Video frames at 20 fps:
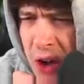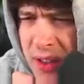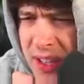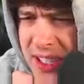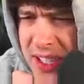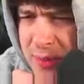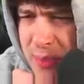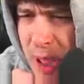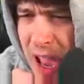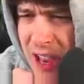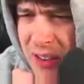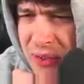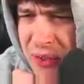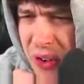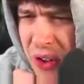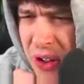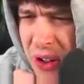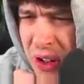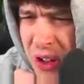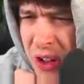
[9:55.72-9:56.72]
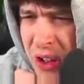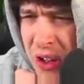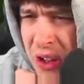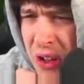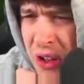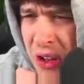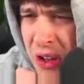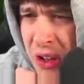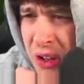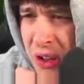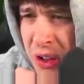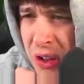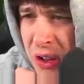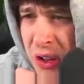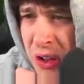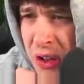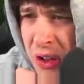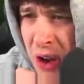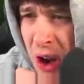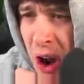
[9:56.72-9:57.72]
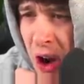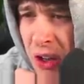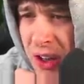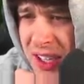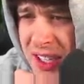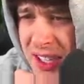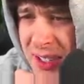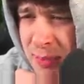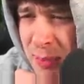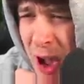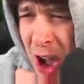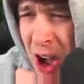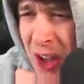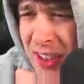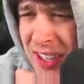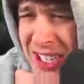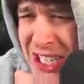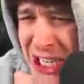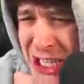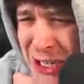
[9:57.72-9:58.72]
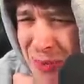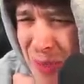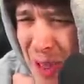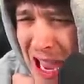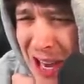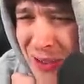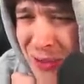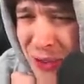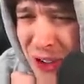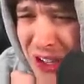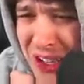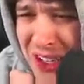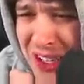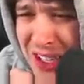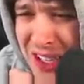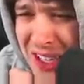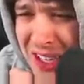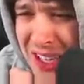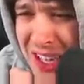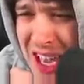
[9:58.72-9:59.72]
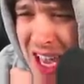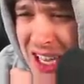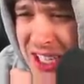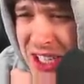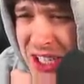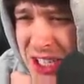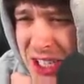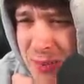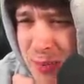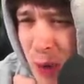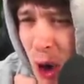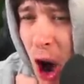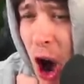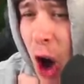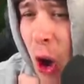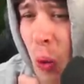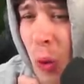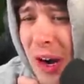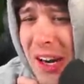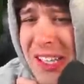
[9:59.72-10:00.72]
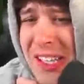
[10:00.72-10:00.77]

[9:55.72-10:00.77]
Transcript: this is painful. This is just painful. Oh,